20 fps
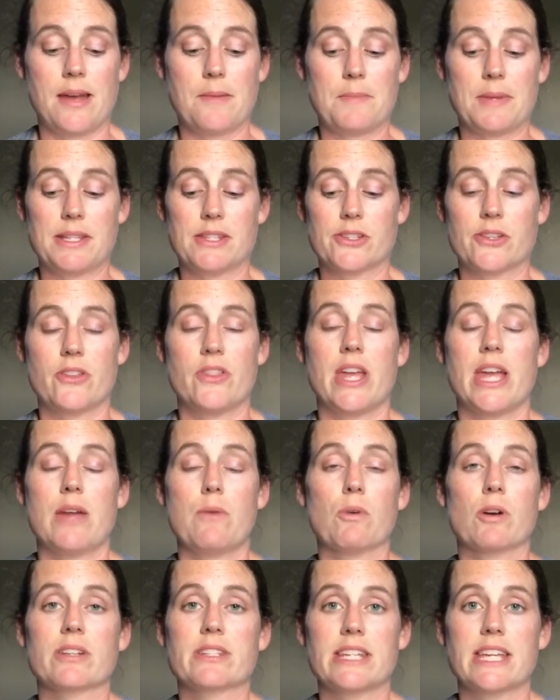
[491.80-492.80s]
And so they
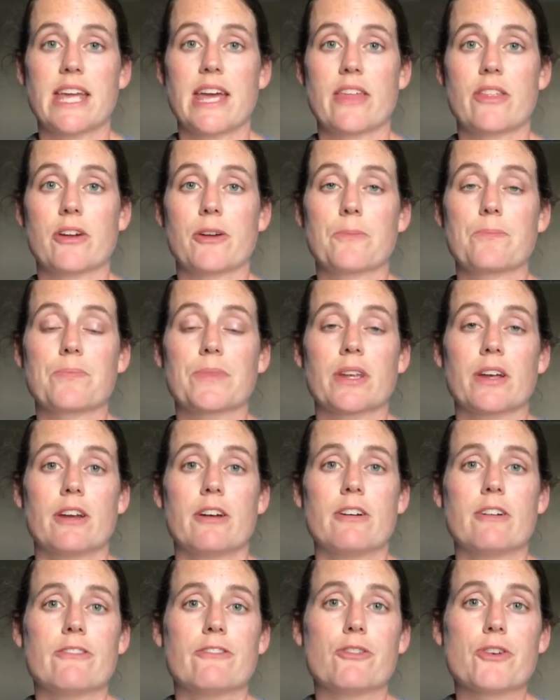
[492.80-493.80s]
work together.
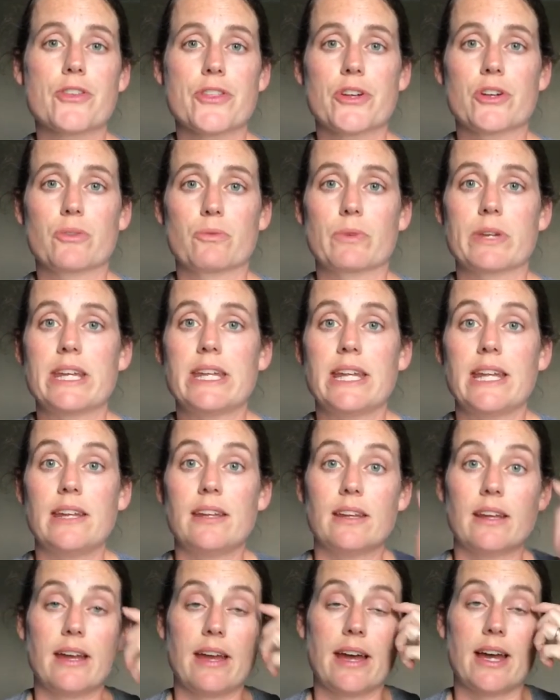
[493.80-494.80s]
For their reading,